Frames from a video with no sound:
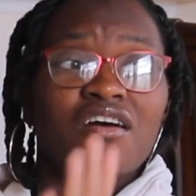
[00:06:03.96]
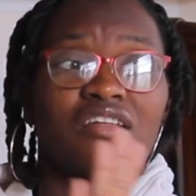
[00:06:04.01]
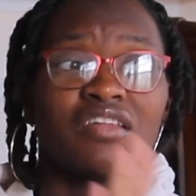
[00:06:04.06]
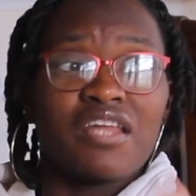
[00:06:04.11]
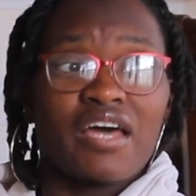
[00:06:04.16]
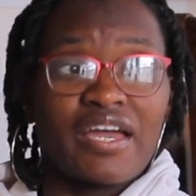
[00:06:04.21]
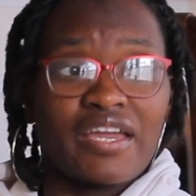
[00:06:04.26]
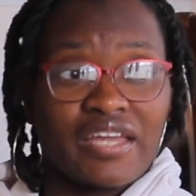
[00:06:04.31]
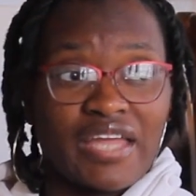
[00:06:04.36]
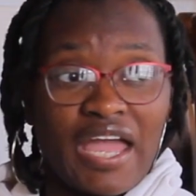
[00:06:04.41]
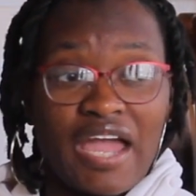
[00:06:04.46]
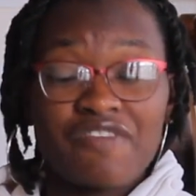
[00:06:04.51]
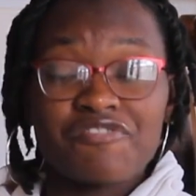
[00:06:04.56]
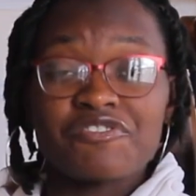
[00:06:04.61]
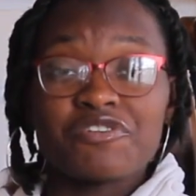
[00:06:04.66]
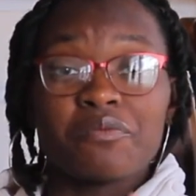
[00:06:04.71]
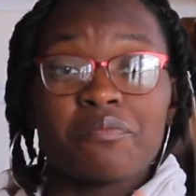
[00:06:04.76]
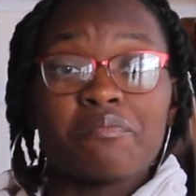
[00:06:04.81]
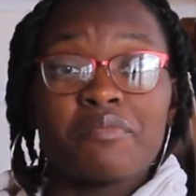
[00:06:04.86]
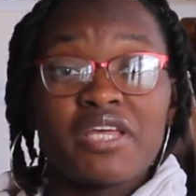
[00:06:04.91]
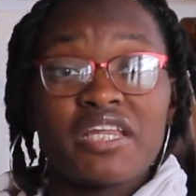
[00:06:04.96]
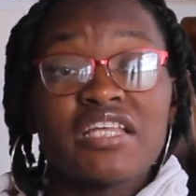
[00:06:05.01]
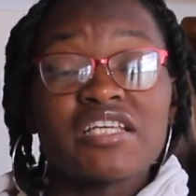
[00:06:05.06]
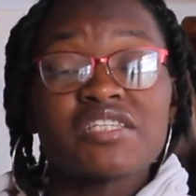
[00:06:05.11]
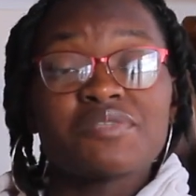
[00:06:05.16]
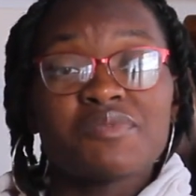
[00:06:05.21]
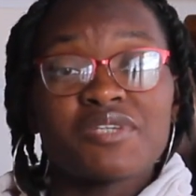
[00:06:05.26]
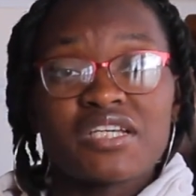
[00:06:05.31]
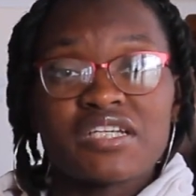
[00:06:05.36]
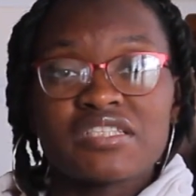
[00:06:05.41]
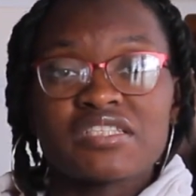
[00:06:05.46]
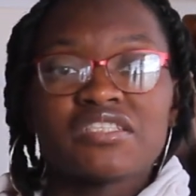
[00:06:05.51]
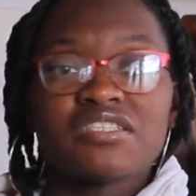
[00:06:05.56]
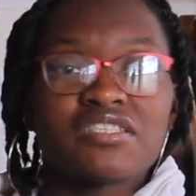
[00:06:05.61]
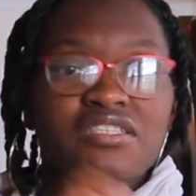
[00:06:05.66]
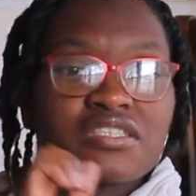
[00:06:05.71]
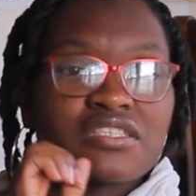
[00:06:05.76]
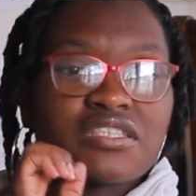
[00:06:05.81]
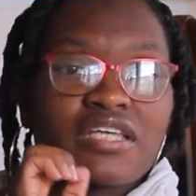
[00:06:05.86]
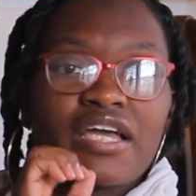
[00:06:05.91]
like after minutes, because it
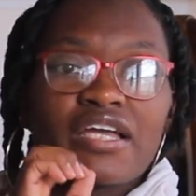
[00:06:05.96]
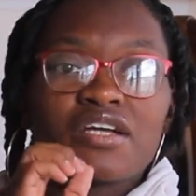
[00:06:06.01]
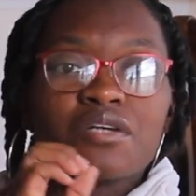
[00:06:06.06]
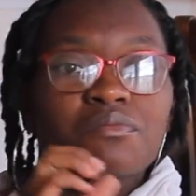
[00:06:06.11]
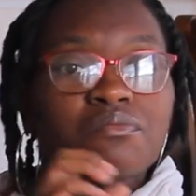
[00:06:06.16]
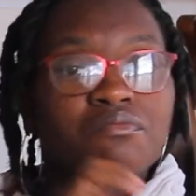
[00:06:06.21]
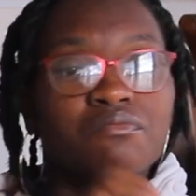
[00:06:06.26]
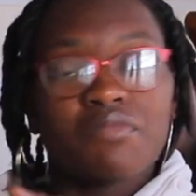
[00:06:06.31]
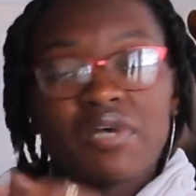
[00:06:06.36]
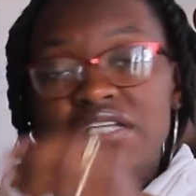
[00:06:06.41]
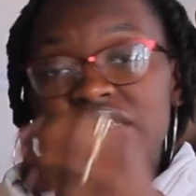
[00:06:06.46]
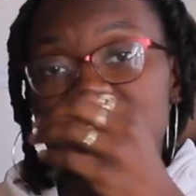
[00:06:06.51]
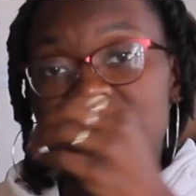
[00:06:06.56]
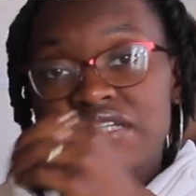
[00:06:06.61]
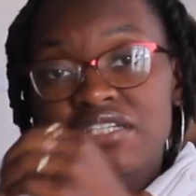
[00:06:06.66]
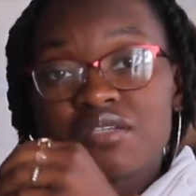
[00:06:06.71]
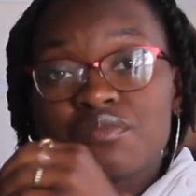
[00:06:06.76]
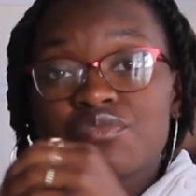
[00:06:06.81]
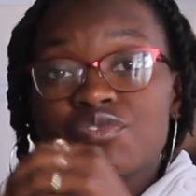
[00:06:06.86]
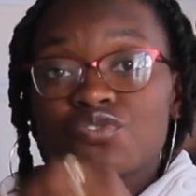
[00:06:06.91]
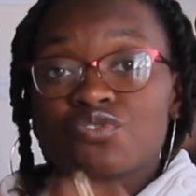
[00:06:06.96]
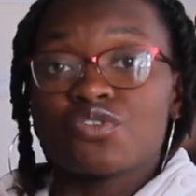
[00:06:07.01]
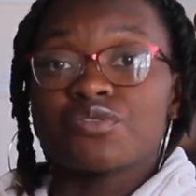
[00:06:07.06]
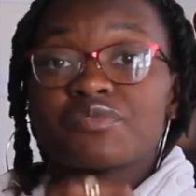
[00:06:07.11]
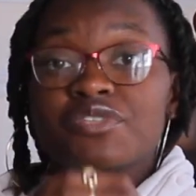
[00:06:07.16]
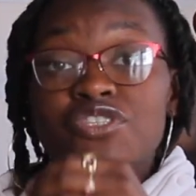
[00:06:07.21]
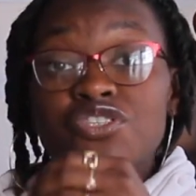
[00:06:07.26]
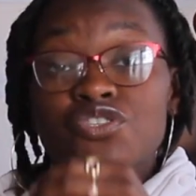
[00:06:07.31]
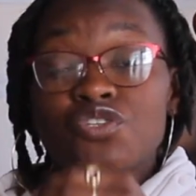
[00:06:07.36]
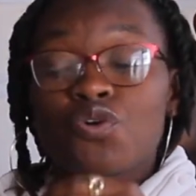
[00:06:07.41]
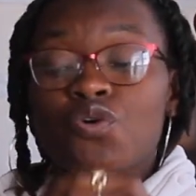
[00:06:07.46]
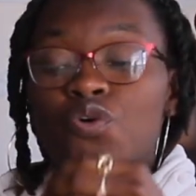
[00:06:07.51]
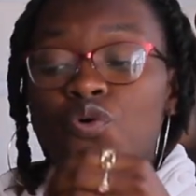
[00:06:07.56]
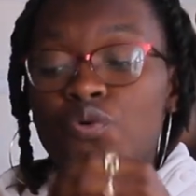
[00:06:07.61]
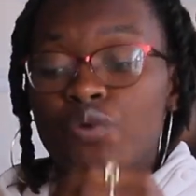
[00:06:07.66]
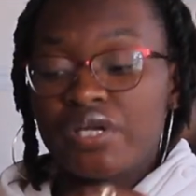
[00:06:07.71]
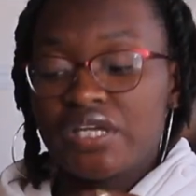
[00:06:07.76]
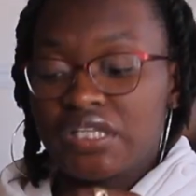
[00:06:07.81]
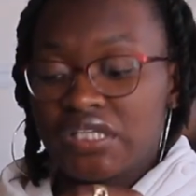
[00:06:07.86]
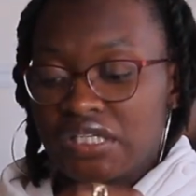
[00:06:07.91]
just like my skin absorbed it so
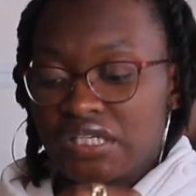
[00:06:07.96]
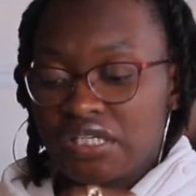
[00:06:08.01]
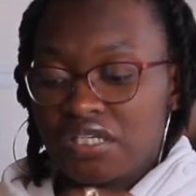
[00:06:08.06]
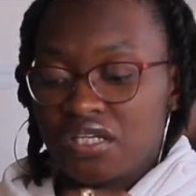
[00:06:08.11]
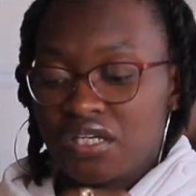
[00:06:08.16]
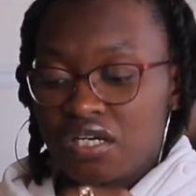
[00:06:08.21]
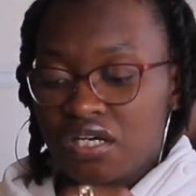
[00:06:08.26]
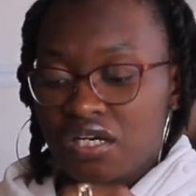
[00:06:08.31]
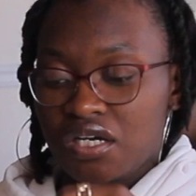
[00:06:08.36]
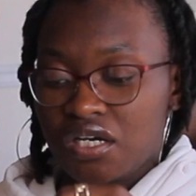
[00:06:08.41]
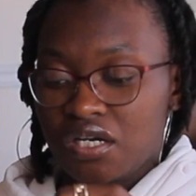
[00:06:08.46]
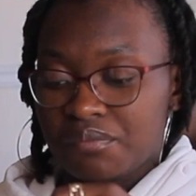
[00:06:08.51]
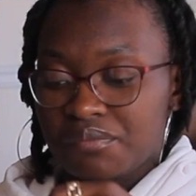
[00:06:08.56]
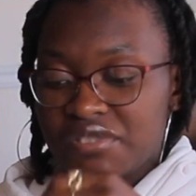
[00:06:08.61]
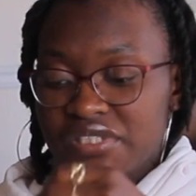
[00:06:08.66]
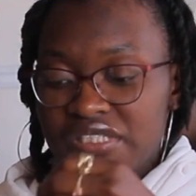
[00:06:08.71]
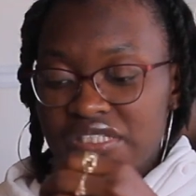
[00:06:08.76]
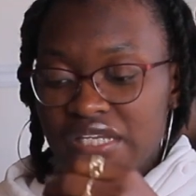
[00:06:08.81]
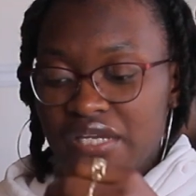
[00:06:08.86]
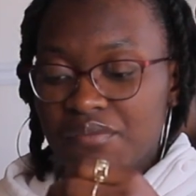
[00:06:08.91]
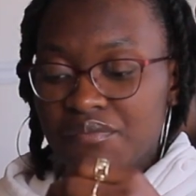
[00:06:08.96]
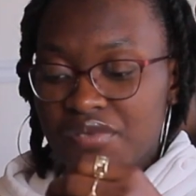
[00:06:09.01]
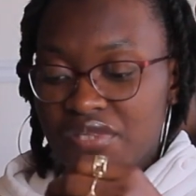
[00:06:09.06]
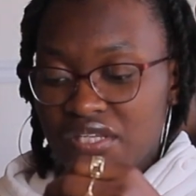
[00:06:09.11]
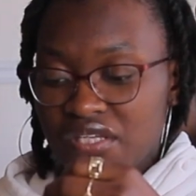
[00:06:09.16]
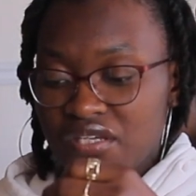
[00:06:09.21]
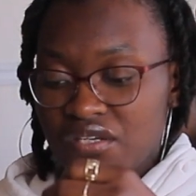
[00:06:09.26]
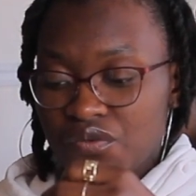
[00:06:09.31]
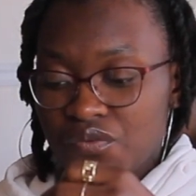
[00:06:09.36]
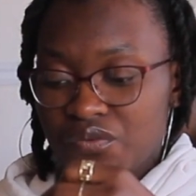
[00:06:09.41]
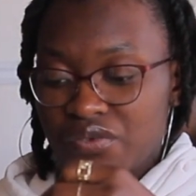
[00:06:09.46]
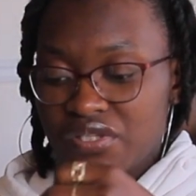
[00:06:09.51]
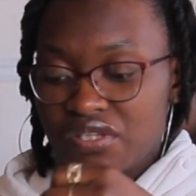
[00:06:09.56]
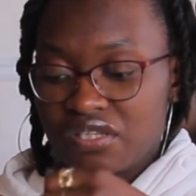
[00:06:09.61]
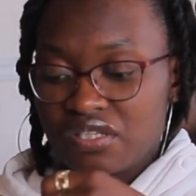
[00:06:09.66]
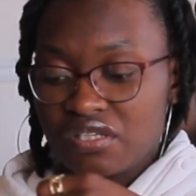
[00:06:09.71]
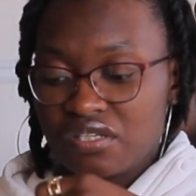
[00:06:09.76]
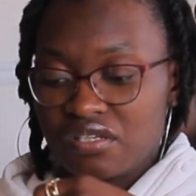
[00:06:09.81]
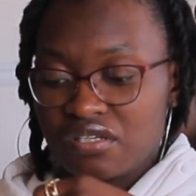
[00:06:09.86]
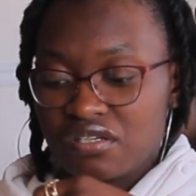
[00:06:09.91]
quickly. The same thing with
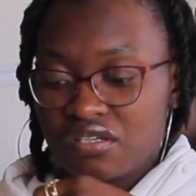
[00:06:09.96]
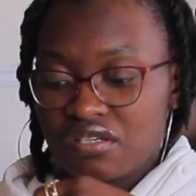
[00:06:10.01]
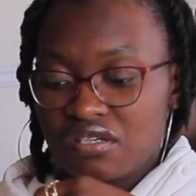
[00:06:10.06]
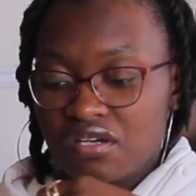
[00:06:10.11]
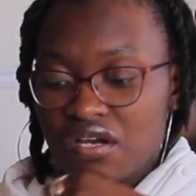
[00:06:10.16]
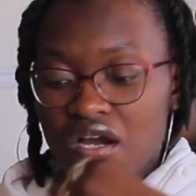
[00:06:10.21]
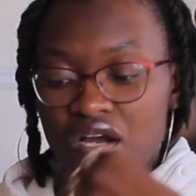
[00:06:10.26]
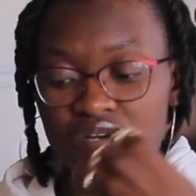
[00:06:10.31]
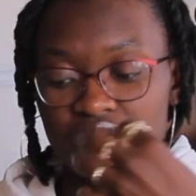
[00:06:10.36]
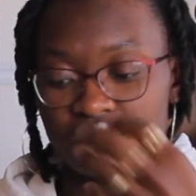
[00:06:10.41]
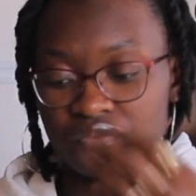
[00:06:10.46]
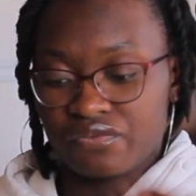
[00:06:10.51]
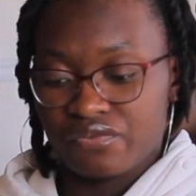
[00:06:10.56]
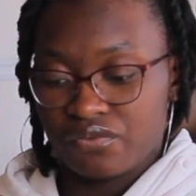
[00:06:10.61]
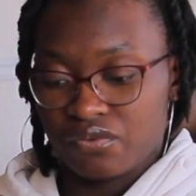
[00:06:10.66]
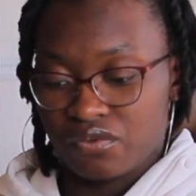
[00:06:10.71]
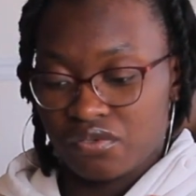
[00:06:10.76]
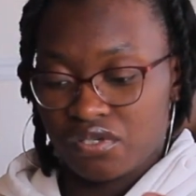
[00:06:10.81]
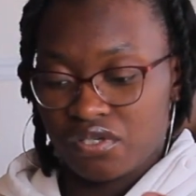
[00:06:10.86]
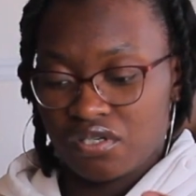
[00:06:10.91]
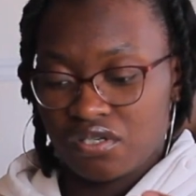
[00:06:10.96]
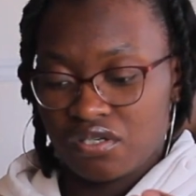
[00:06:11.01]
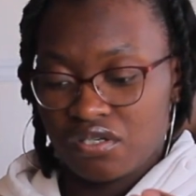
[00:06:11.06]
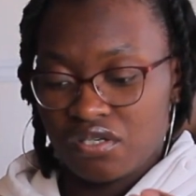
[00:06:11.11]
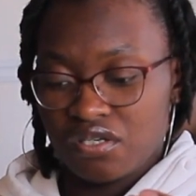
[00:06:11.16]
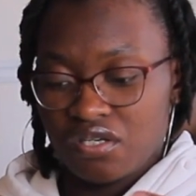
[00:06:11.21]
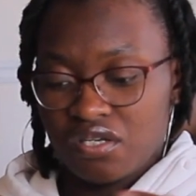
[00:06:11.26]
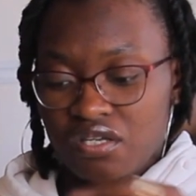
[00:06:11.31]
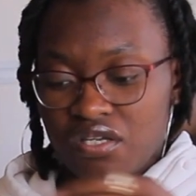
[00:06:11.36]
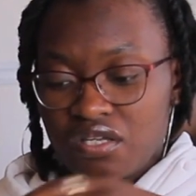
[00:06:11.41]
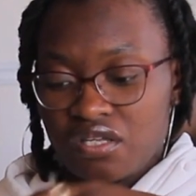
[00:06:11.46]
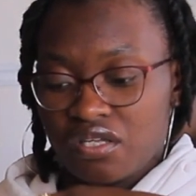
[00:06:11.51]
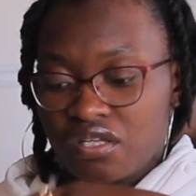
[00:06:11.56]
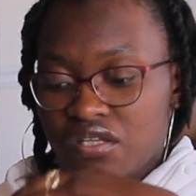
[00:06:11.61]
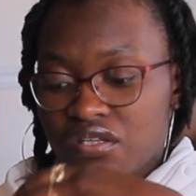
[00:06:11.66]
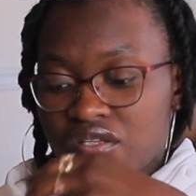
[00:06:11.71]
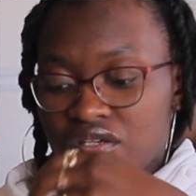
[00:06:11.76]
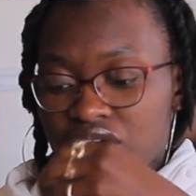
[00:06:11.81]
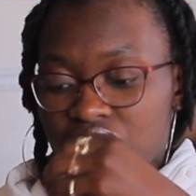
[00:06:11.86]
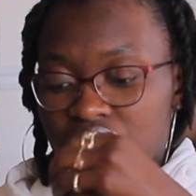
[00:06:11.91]
the Aquaphor
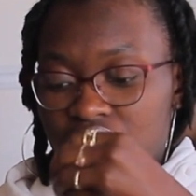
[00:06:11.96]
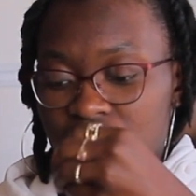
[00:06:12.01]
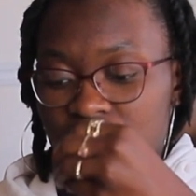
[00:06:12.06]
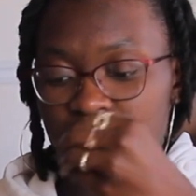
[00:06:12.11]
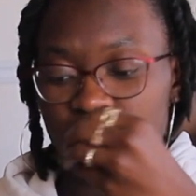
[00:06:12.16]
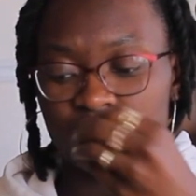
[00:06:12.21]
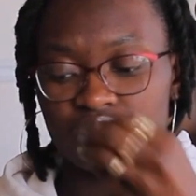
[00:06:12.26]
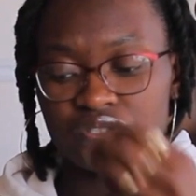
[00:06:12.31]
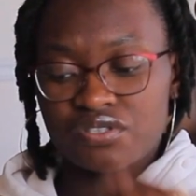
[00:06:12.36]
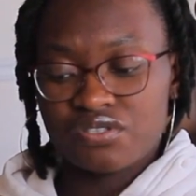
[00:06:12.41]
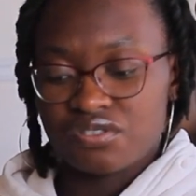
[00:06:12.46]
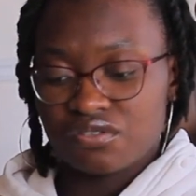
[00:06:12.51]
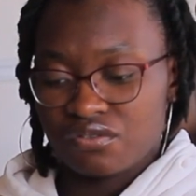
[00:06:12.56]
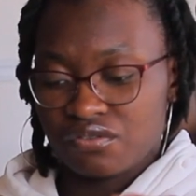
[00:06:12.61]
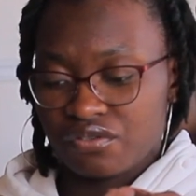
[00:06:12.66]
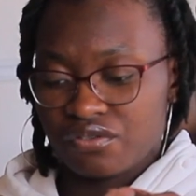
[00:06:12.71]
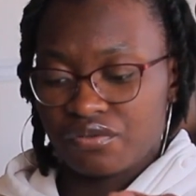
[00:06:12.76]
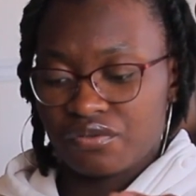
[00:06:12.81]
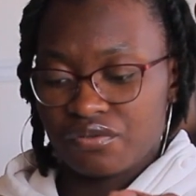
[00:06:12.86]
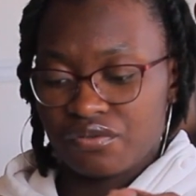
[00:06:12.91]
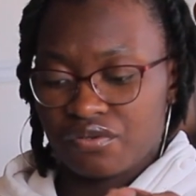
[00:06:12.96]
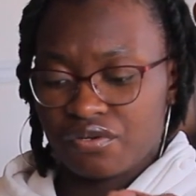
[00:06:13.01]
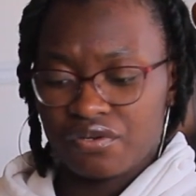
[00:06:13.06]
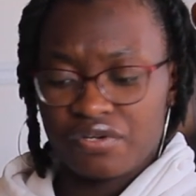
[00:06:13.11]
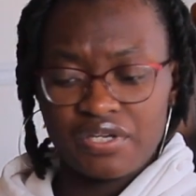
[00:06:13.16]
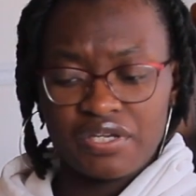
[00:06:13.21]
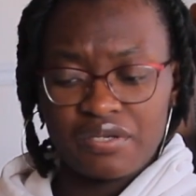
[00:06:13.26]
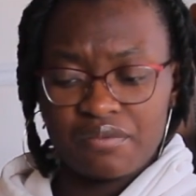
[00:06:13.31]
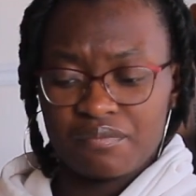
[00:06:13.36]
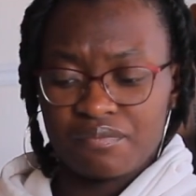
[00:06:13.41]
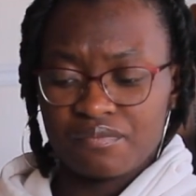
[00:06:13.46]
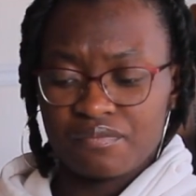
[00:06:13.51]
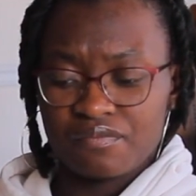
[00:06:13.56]
and the Cortizone cream.